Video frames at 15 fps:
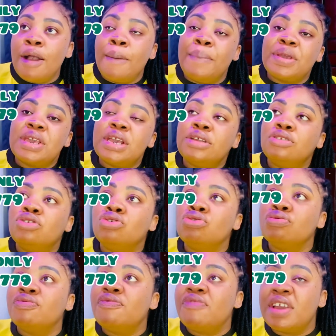begin
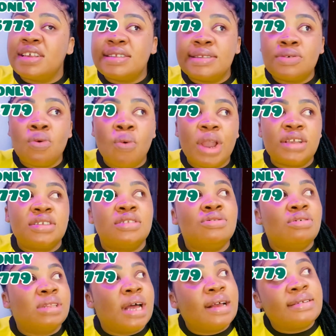to face west,
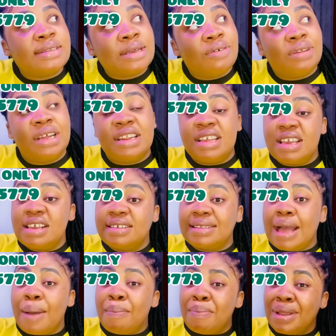north, and south, and east,
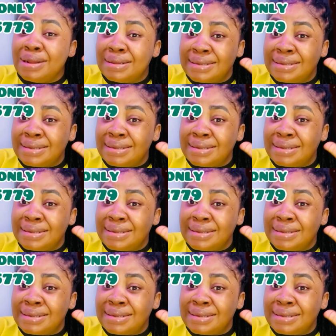and make the